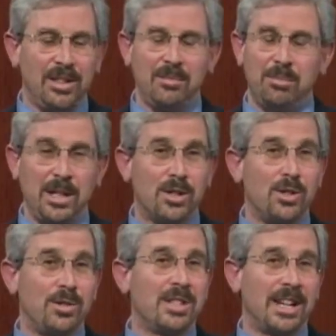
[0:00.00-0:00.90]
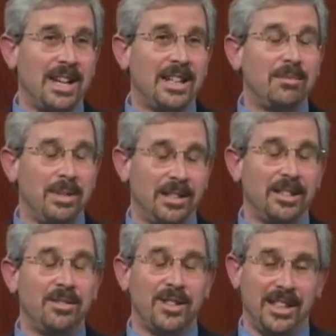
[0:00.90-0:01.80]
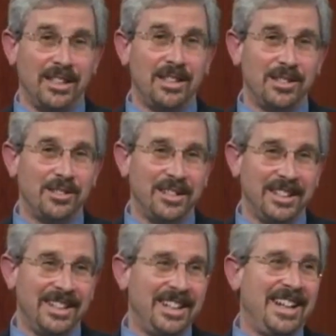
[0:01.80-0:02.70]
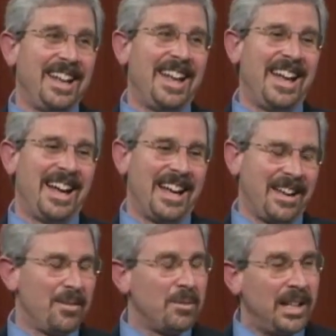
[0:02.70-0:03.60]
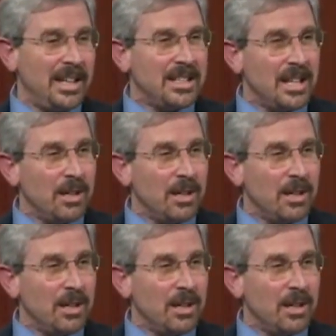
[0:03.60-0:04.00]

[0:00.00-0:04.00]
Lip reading: big shoes that I can barely fit into. Renee, tell